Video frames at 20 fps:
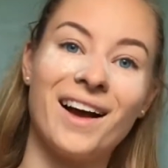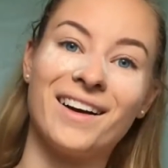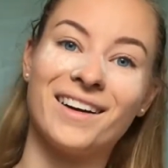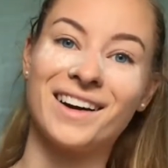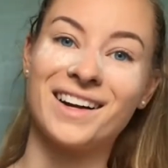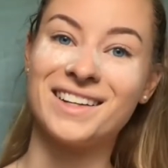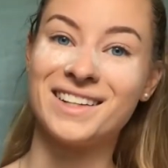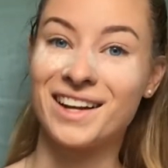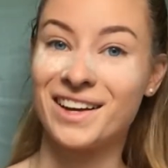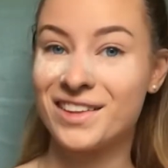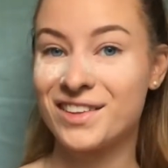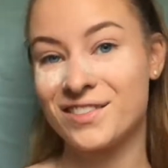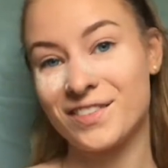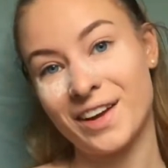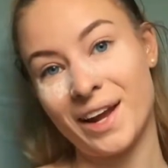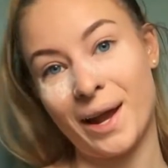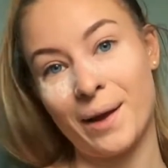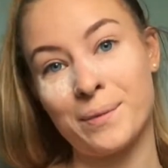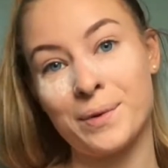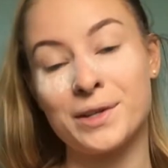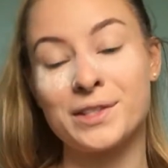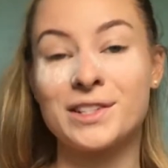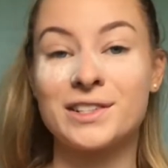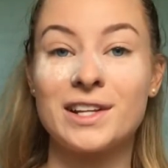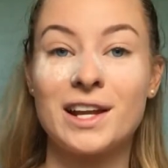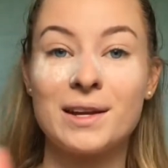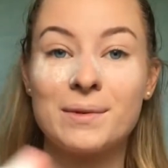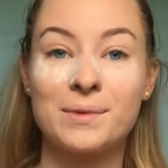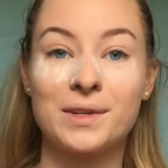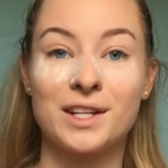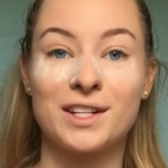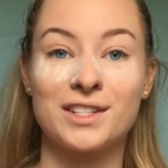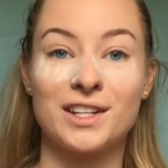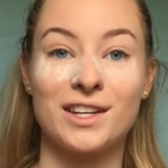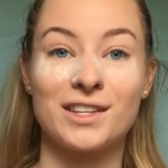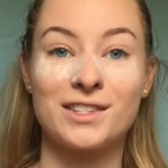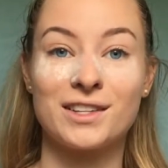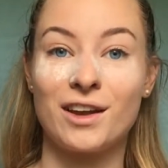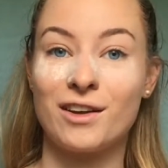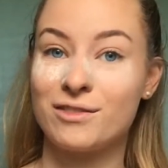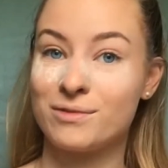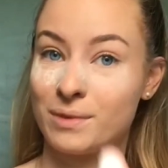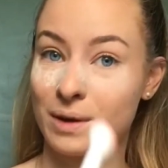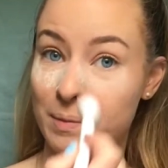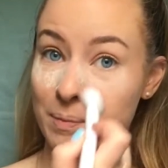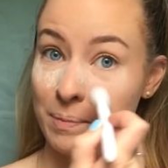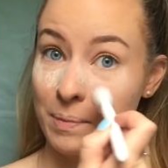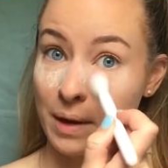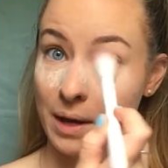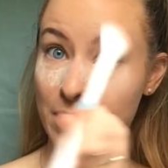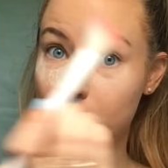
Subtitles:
Alright, now that my eyebrows are done, I'm going to dust off my